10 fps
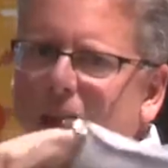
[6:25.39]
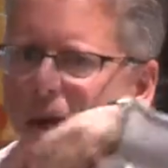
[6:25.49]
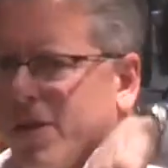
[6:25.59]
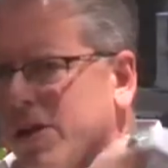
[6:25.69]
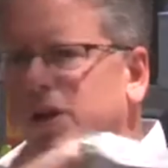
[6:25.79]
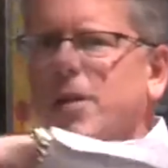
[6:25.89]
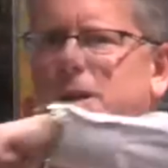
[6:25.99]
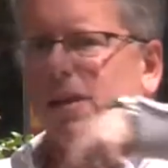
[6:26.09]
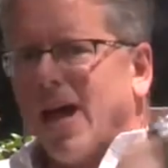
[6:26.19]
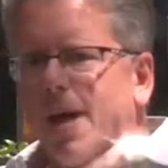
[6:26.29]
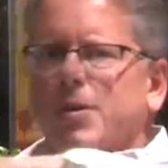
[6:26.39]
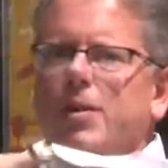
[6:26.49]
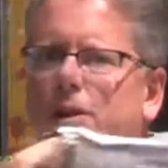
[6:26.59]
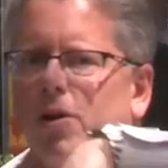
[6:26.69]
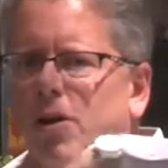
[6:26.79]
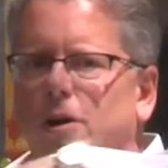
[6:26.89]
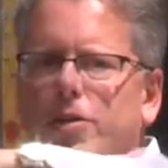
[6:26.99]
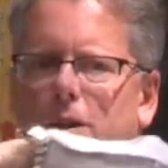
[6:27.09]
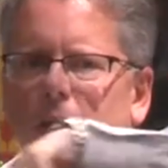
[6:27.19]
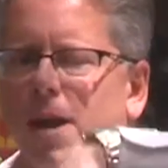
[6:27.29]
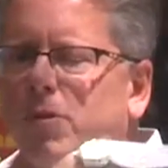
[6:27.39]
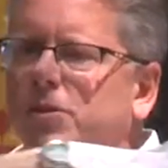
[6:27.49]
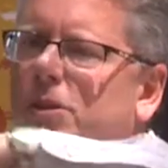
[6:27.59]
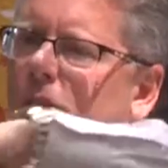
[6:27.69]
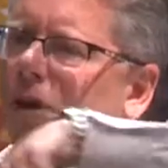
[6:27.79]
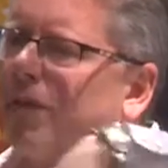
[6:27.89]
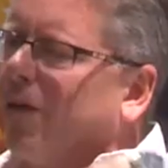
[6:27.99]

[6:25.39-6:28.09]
and then you're going to be lapping the Earth and able to look for